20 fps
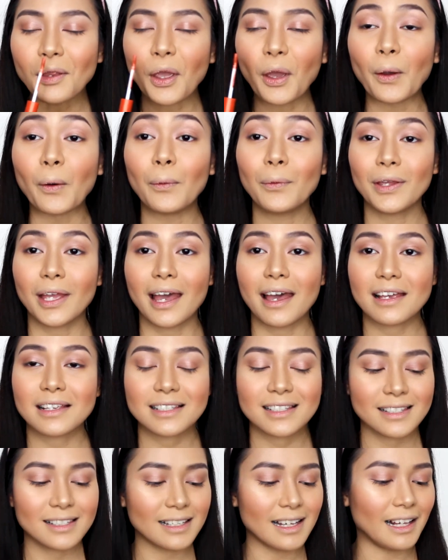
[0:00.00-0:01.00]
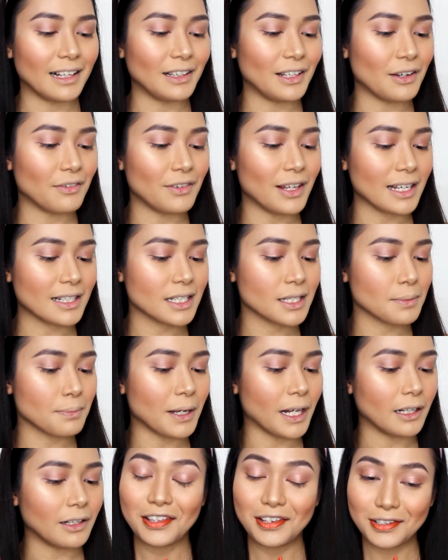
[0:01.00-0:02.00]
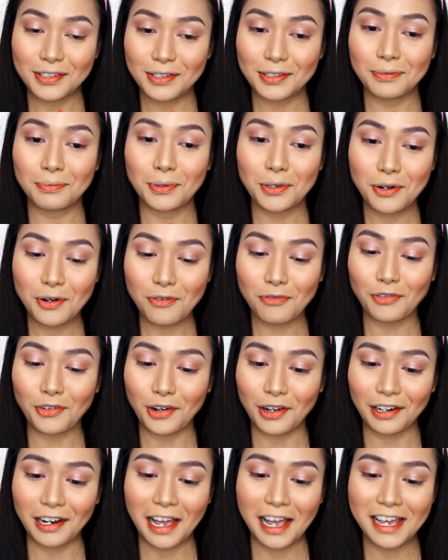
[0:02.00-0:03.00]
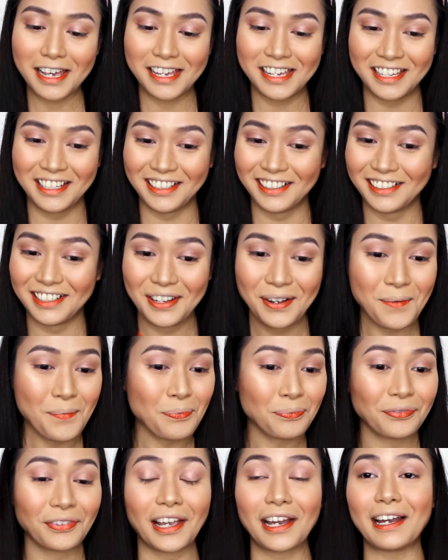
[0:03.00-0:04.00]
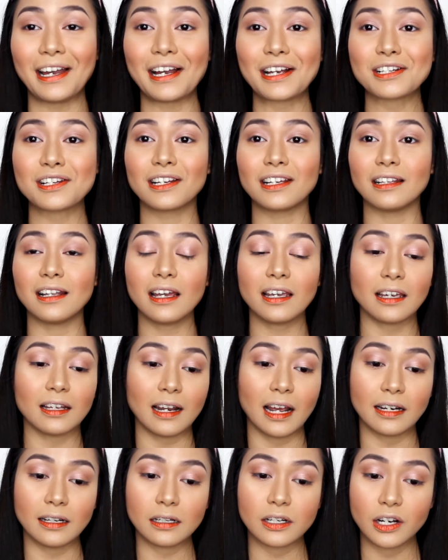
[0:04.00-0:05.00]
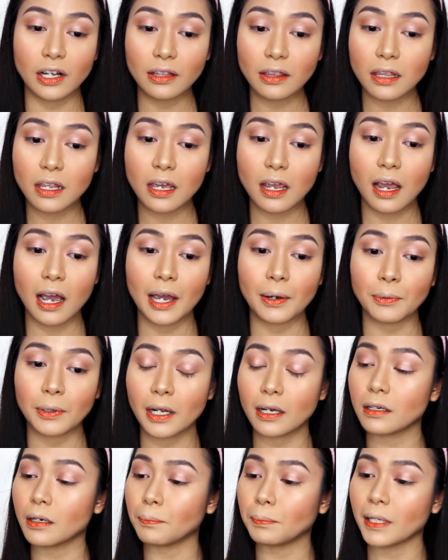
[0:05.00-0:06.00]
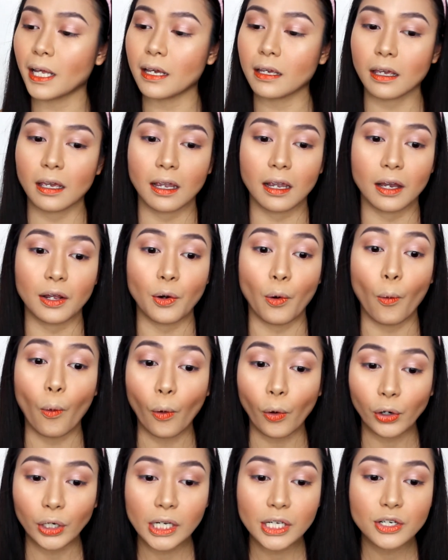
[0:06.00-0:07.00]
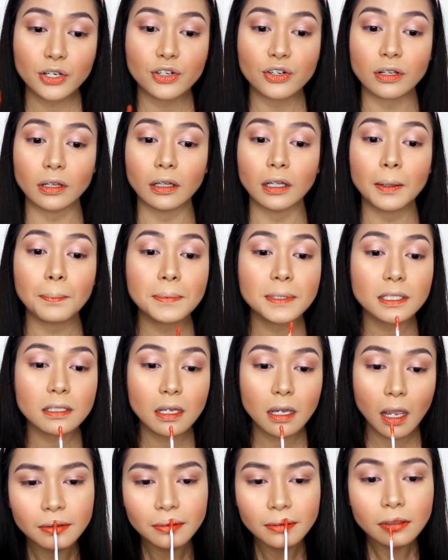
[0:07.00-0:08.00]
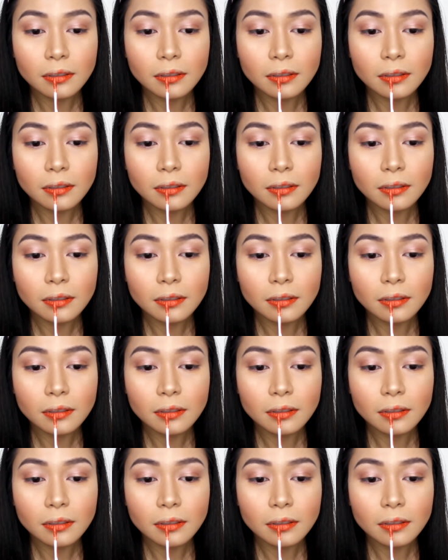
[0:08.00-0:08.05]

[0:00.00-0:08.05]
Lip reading: Oh yes, I love that smell. This is beautiful. I actually like it. I did not think I would end up liking an orange lipstick.